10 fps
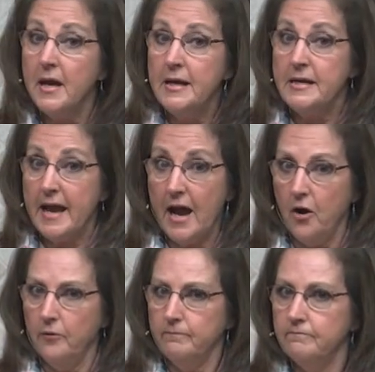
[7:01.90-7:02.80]

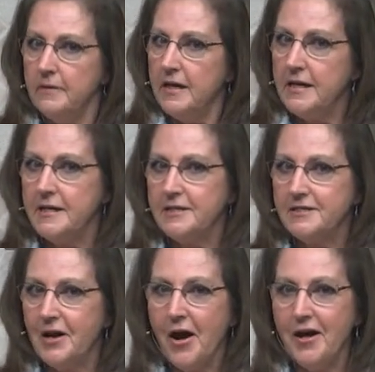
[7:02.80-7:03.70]
Now, it is
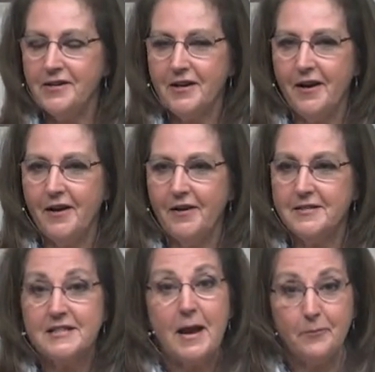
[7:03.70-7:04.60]
not a
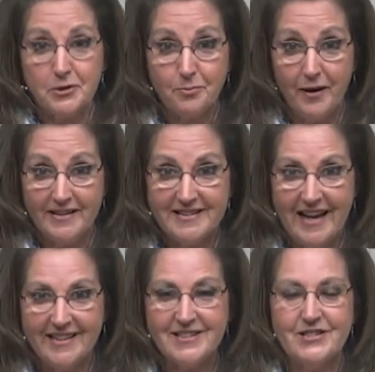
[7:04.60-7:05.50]
sandwich bread
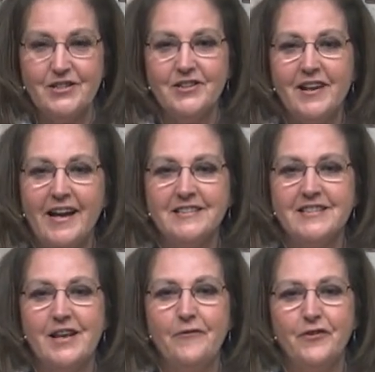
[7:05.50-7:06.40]
texture, and
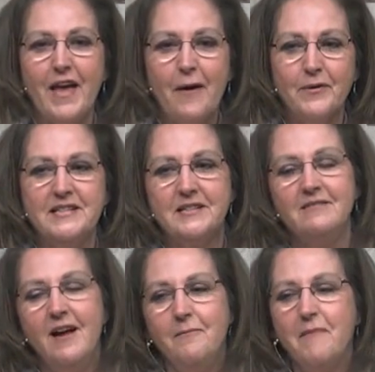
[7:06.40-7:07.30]
so for that reason,
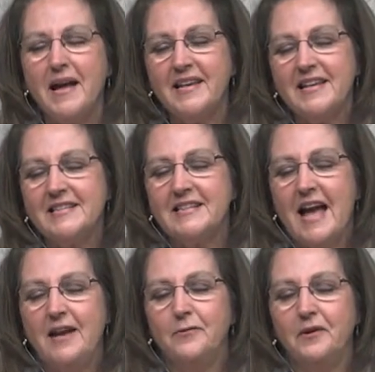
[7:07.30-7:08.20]
my kids
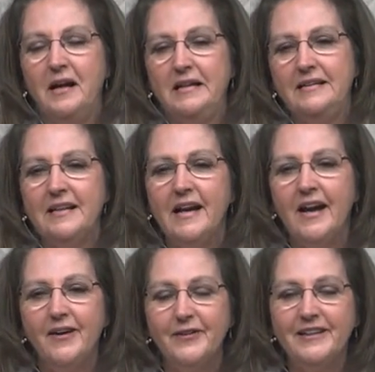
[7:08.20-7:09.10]
kind of were like,
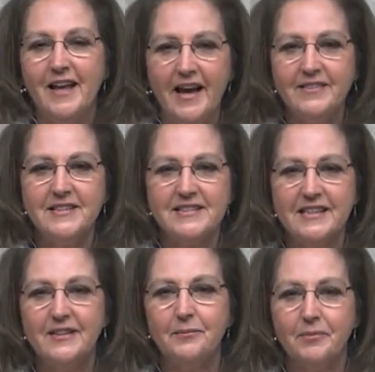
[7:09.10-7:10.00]
yeah, we like the
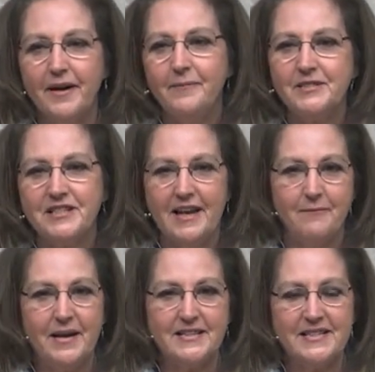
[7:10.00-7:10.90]
Ezekiel bread, but you can't
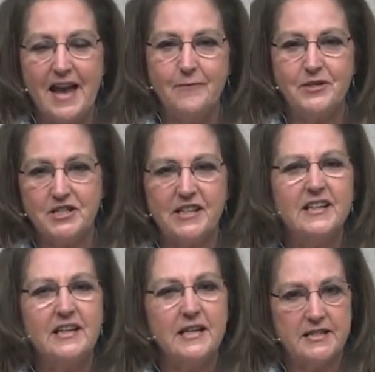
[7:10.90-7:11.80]
make a sandwich, and it,
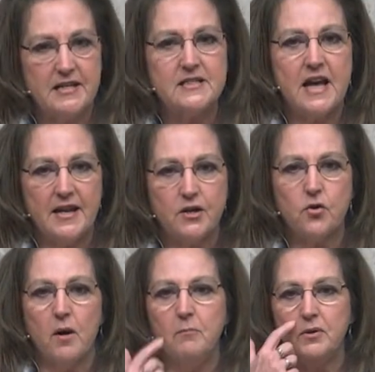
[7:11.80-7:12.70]
it does kind of
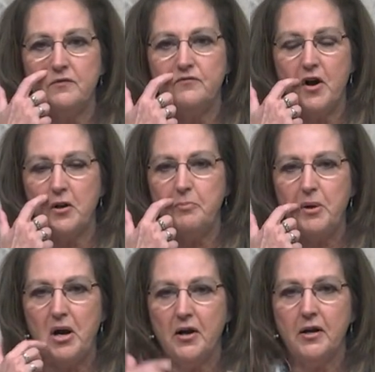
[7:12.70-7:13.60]
crumble and fall
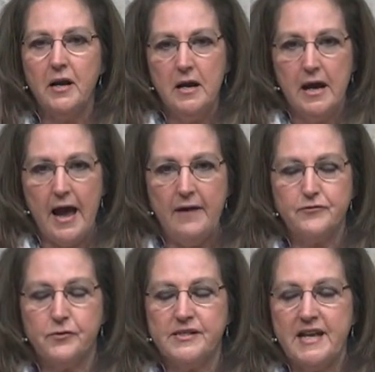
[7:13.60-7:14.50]
apart
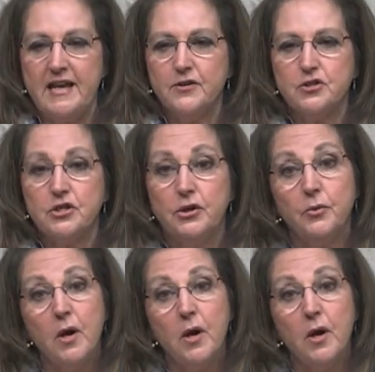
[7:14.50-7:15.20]
after a day or two.